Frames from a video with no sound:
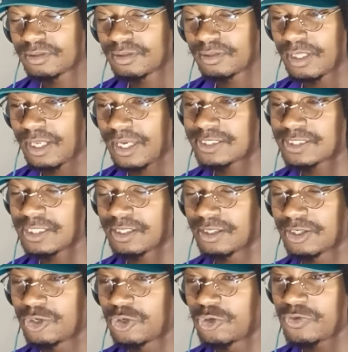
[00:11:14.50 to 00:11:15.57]
24. Nigga said
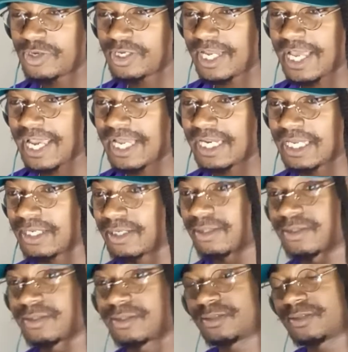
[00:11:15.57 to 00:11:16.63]
a hootenanny.
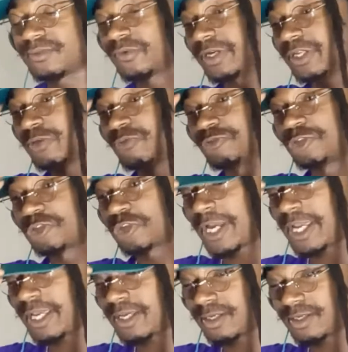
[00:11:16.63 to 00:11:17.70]
What are you,
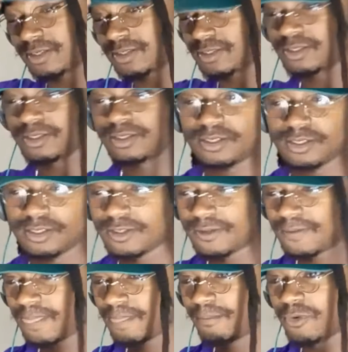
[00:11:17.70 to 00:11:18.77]
Drake?
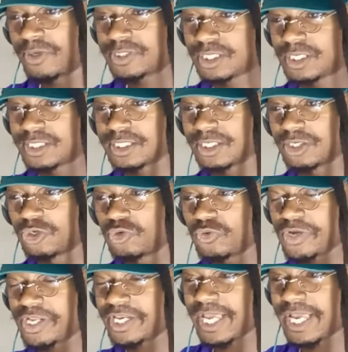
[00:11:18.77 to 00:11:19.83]
Boy said it's a
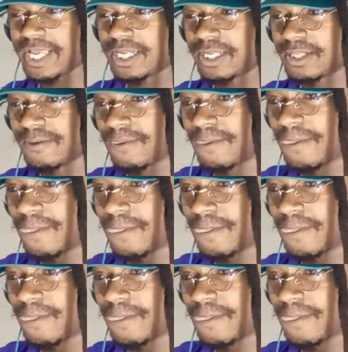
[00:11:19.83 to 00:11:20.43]
hootenanny.